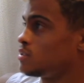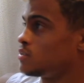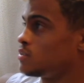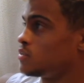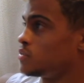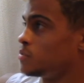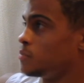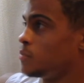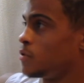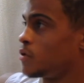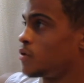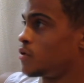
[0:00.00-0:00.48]

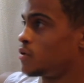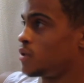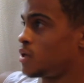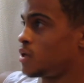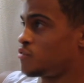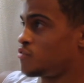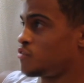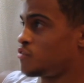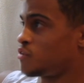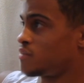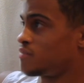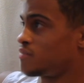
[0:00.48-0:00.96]
Tomorrow
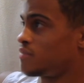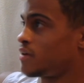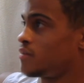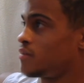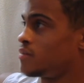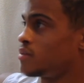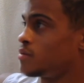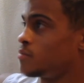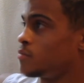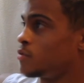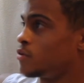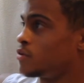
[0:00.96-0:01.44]
9:45
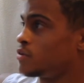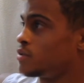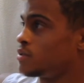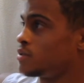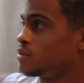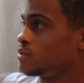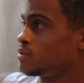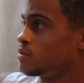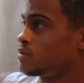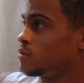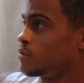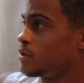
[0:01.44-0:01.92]
in the
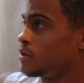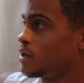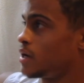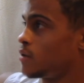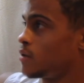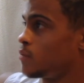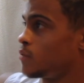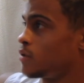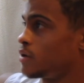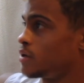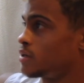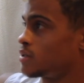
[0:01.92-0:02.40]
morning we gotta
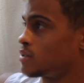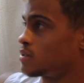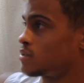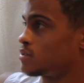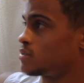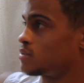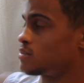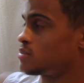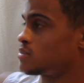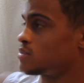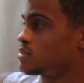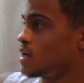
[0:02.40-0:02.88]
work
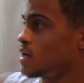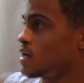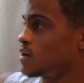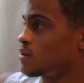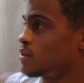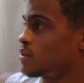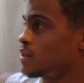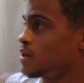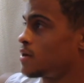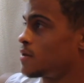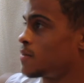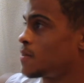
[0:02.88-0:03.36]

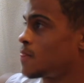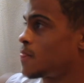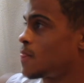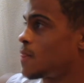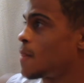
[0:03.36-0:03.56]
Saturday,